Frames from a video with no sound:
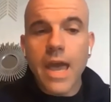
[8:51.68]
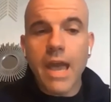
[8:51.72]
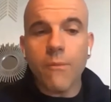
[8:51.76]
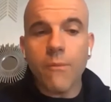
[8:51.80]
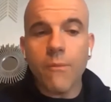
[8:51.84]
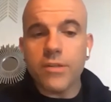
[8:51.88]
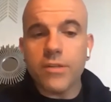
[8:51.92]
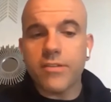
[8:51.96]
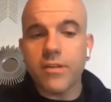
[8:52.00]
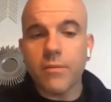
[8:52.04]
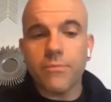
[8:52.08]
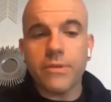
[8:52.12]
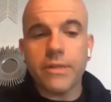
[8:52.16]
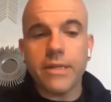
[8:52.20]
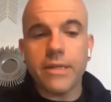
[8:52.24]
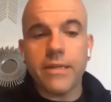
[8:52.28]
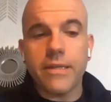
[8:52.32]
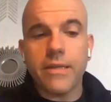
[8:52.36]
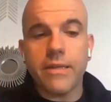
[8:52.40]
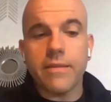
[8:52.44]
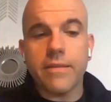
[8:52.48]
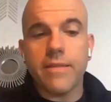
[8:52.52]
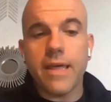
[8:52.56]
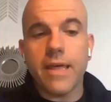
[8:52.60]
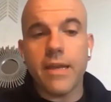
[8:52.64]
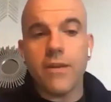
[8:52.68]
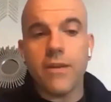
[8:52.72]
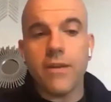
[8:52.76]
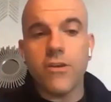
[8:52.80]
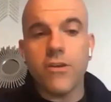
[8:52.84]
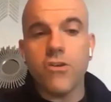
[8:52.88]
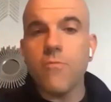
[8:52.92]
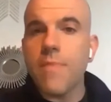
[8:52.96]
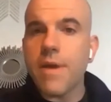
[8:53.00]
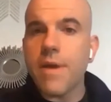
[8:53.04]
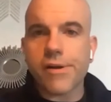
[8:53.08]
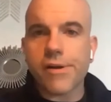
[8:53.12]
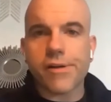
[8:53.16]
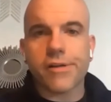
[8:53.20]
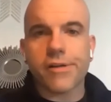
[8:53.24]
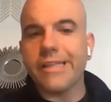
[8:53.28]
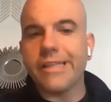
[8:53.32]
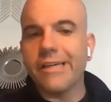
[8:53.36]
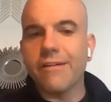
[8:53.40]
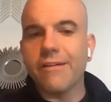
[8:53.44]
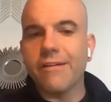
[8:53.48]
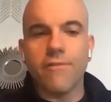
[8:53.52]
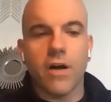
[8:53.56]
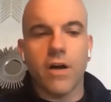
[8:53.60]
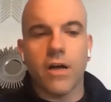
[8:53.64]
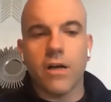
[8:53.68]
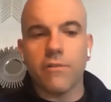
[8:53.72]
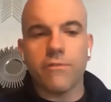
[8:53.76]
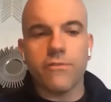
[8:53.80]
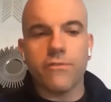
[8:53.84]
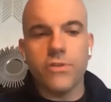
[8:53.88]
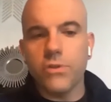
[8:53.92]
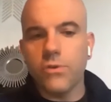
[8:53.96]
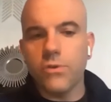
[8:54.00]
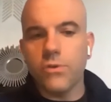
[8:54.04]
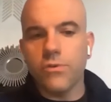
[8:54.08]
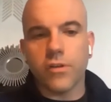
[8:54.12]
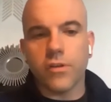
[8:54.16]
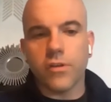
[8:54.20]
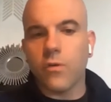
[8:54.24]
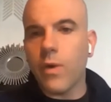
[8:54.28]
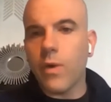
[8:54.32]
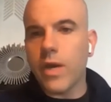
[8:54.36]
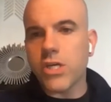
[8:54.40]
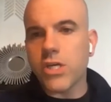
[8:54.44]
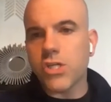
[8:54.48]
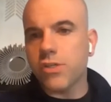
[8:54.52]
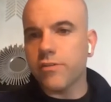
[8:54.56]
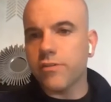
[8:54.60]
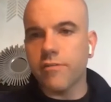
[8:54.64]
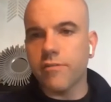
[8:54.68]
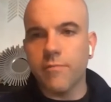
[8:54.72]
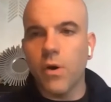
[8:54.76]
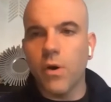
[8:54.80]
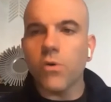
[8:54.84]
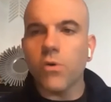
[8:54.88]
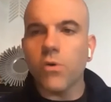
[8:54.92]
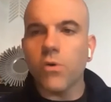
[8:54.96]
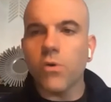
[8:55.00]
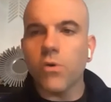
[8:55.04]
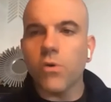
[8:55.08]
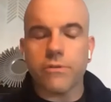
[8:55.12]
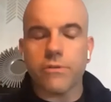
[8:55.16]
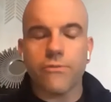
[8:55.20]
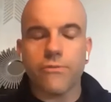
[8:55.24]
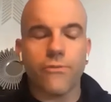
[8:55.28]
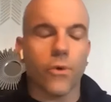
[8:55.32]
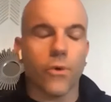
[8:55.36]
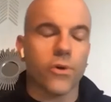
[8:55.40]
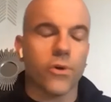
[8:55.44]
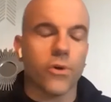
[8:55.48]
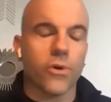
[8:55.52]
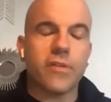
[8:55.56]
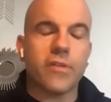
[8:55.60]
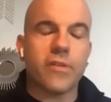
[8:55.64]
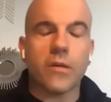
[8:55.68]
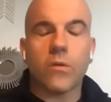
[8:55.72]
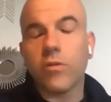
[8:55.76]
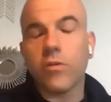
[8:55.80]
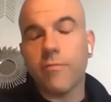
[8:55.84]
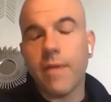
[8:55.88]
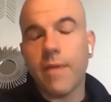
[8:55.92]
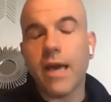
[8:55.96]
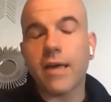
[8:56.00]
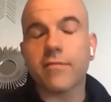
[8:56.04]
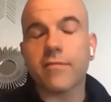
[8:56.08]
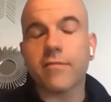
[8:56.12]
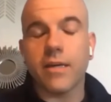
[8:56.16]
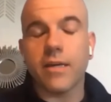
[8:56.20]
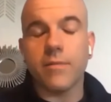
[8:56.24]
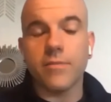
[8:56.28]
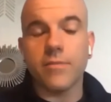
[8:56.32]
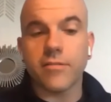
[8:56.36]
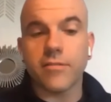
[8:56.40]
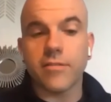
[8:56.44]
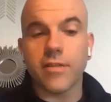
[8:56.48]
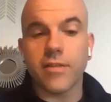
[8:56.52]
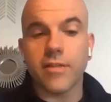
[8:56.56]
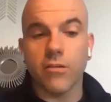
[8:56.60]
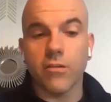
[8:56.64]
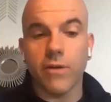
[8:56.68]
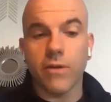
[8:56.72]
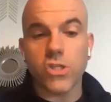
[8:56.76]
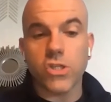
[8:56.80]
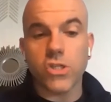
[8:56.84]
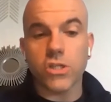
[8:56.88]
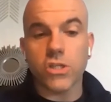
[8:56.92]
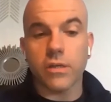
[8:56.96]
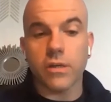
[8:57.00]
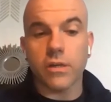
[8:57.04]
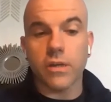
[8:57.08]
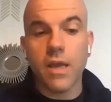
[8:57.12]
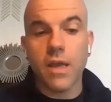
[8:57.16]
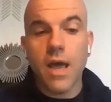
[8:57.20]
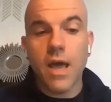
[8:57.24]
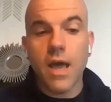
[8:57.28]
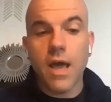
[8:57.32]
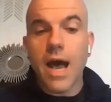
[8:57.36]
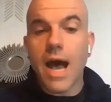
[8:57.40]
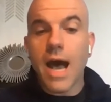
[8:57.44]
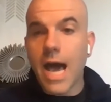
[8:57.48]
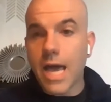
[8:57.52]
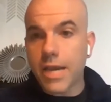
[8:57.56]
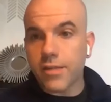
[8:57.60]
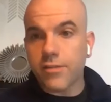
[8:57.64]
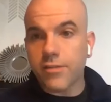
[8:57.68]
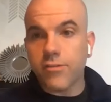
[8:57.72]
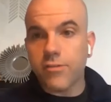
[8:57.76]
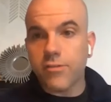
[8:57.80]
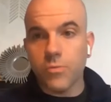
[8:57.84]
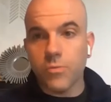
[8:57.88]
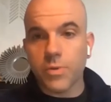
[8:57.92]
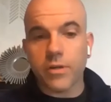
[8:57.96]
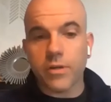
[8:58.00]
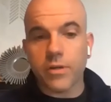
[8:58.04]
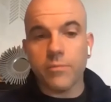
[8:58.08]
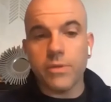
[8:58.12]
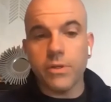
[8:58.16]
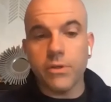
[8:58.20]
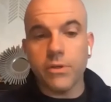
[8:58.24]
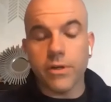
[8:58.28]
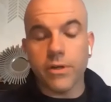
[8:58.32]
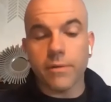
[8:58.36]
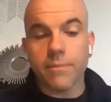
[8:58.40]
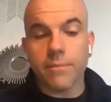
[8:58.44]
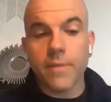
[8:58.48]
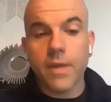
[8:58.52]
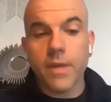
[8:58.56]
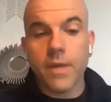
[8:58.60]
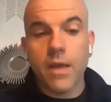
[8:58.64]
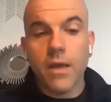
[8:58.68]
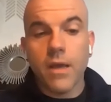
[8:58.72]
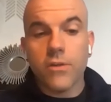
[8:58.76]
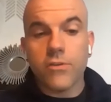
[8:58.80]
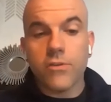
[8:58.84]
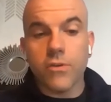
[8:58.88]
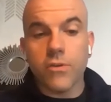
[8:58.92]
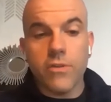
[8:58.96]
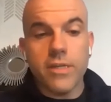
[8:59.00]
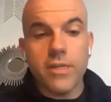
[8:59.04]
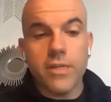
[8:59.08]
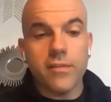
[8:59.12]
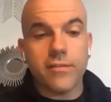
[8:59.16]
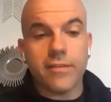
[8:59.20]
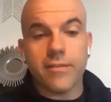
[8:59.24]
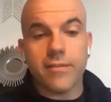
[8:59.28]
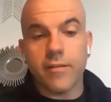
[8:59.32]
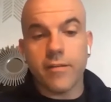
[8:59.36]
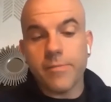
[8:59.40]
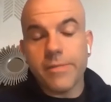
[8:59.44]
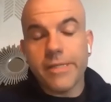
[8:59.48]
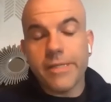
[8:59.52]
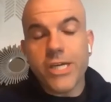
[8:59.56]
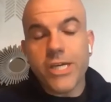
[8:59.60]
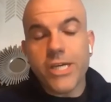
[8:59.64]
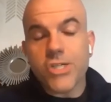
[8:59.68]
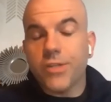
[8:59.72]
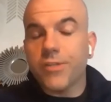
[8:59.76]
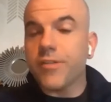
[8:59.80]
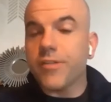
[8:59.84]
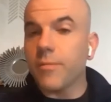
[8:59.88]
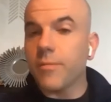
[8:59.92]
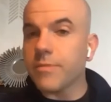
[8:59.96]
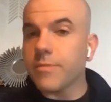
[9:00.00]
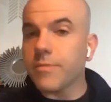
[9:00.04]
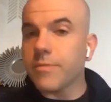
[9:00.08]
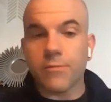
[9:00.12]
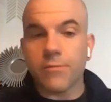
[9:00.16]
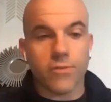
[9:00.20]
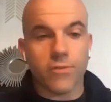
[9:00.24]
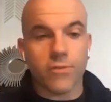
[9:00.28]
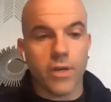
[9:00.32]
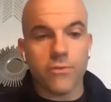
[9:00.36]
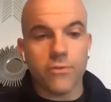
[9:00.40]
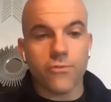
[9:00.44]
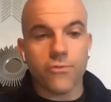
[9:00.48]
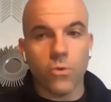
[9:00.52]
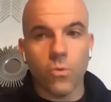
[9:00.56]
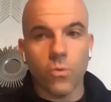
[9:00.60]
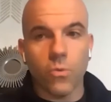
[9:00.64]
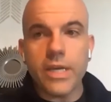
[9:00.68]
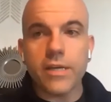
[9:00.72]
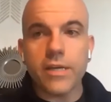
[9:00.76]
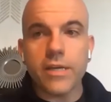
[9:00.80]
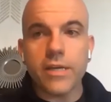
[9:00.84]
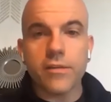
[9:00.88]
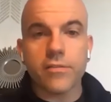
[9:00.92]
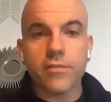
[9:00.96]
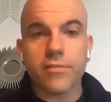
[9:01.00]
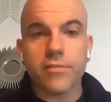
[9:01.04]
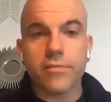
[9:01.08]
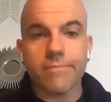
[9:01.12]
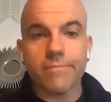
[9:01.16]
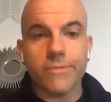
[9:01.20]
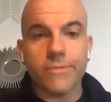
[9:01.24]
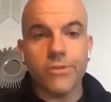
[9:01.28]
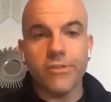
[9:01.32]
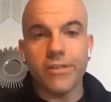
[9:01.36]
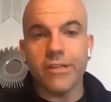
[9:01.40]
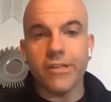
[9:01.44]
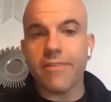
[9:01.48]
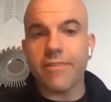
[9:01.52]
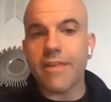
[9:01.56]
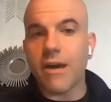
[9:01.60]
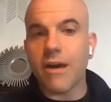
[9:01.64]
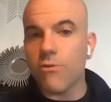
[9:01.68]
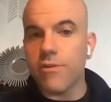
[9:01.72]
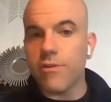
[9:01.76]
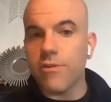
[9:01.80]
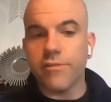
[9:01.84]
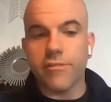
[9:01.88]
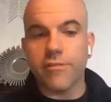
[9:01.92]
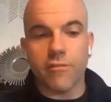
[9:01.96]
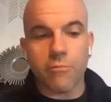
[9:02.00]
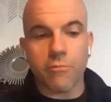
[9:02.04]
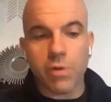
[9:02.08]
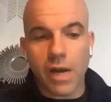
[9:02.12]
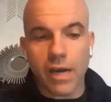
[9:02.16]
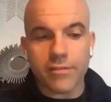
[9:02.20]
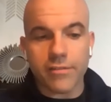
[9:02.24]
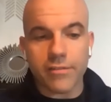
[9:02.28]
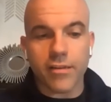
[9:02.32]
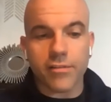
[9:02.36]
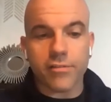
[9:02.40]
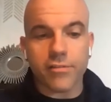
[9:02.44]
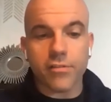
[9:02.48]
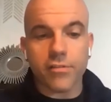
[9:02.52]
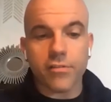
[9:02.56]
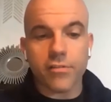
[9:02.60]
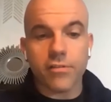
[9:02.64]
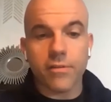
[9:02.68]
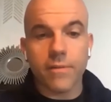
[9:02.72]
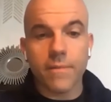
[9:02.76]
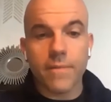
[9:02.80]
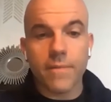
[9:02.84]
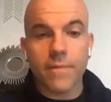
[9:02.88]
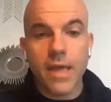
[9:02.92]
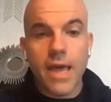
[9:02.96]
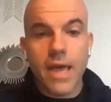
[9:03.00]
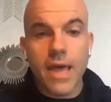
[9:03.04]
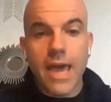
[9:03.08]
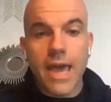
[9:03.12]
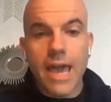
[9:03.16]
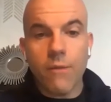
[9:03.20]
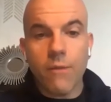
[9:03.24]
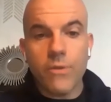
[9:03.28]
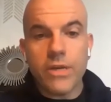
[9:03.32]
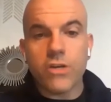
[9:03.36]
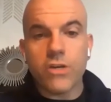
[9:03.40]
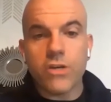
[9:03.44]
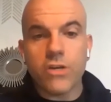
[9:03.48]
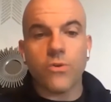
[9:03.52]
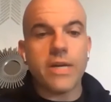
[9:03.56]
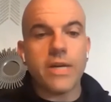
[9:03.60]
And we simply then numerically evolve Newton's equations of motion, force equals mass times acceleration, on a supercomputer. So these simulations sometimes run for weeks using thousands of processors. And we